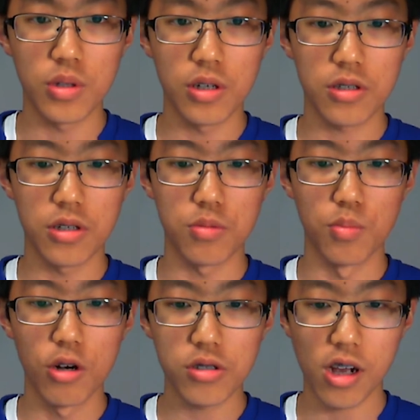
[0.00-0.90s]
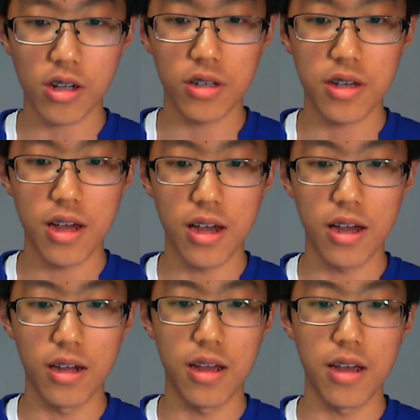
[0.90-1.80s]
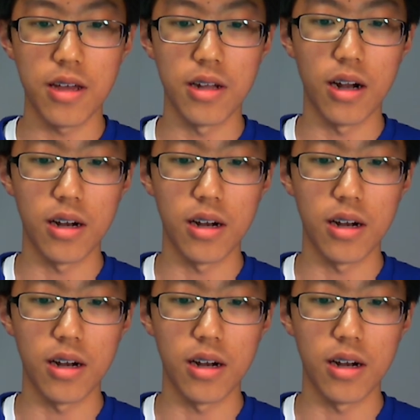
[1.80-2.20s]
This is most likely an